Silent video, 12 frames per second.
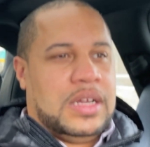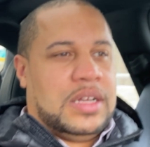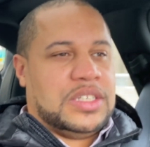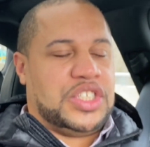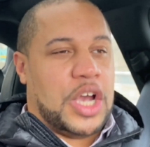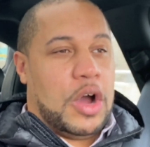
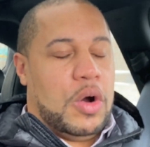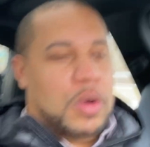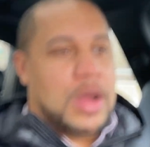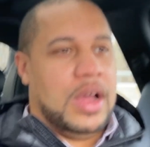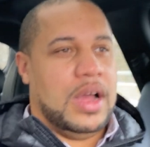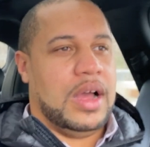So
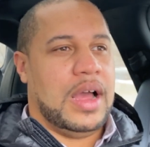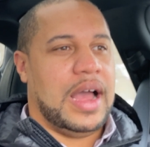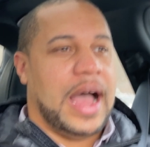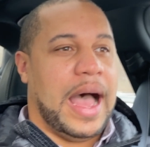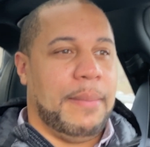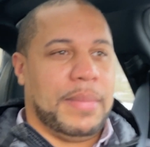
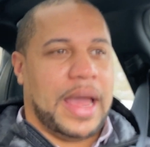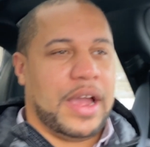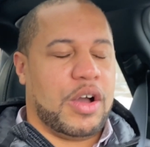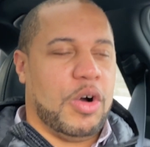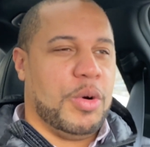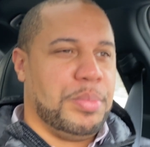I'm like,
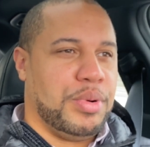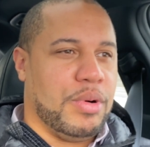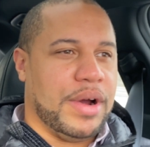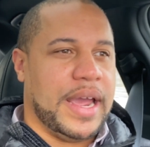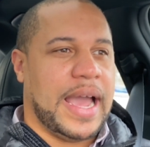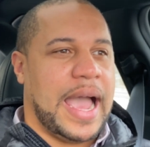oh boy,